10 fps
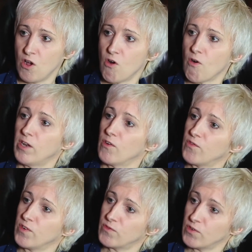or I don't
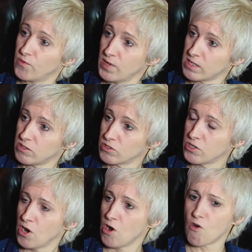feel fulfilled,
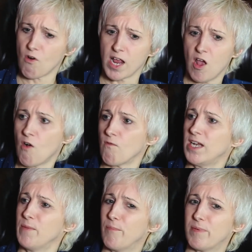or I can't
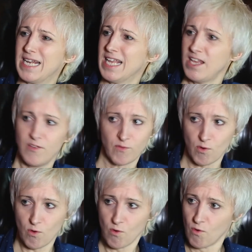really believe
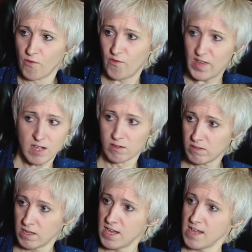or
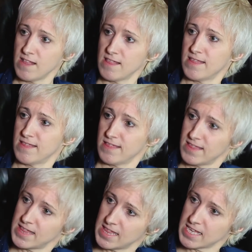feel
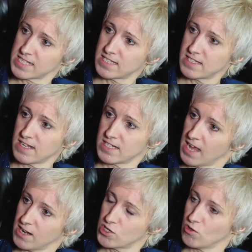this
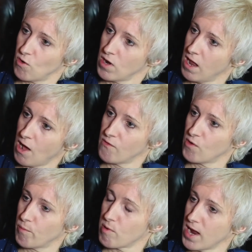attention or love
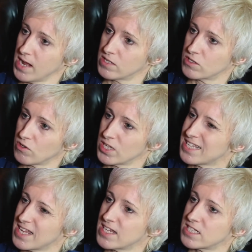or praise, or
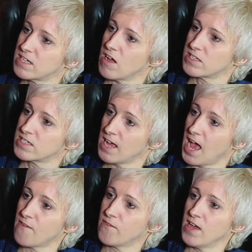it starts to
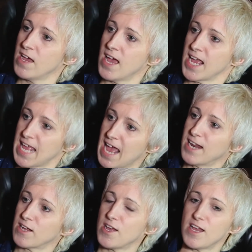have,
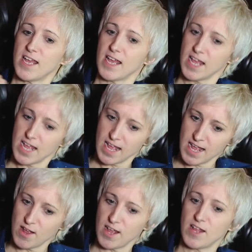again,
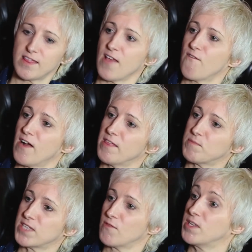they find
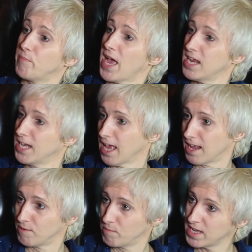themselves in pain
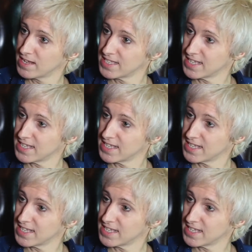again, because